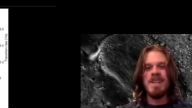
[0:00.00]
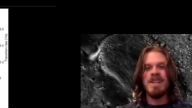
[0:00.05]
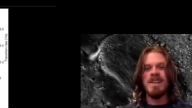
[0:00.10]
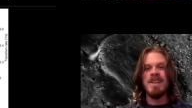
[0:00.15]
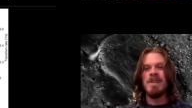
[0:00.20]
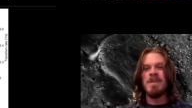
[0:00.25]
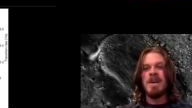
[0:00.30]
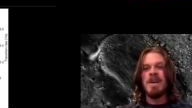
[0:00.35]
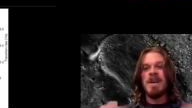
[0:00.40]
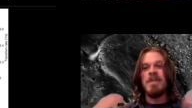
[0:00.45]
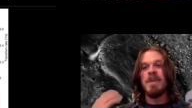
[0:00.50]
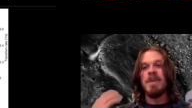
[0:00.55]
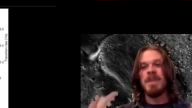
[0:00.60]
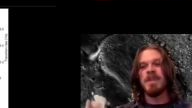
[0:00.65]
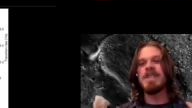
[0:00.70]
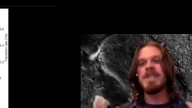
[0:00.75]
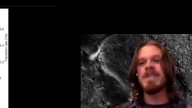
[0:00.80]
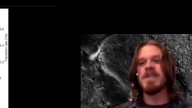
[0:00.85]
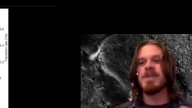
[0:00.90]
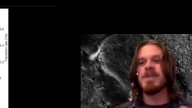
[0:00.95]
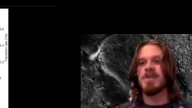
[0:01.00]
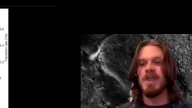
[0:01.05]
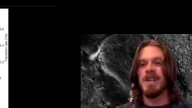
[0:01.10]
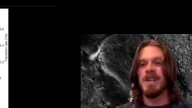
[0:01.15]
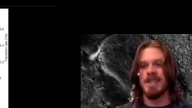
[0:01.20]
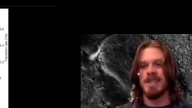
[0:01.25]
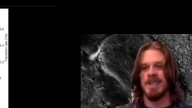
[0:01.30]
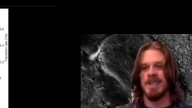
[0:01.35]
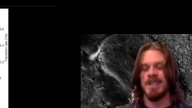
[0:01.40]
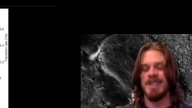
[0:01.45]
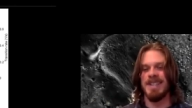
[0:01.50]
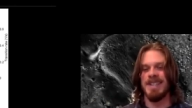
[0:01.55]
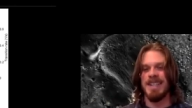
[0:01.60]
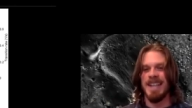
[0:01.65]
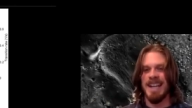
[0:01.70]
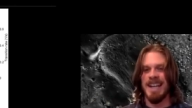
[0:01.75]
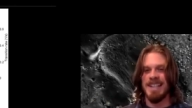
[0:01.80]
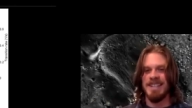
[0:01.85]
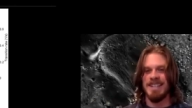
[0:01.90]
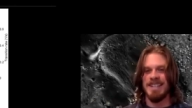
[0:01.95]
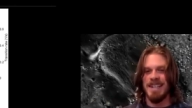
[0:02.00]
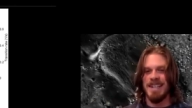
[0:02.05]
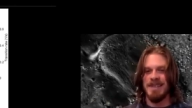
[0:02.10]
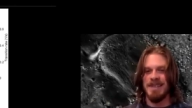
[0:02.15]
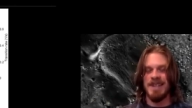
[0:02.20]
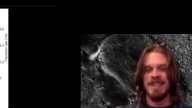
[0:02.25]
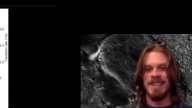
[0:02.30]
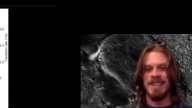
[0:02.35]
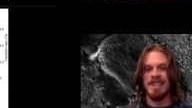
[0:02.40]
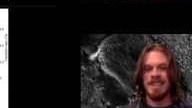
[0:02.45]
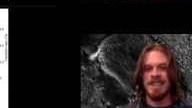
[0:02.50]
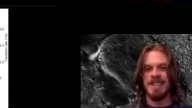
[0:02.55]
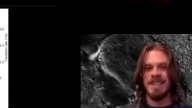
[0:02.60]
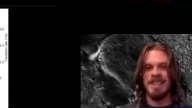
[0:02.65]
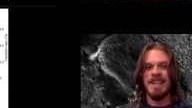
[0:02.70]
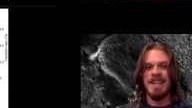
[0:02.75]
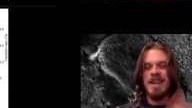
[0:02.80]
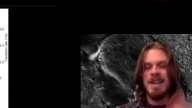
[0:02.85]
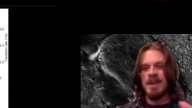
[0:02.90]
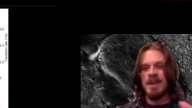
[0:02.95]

Um, but there is structure to the gait state transitions.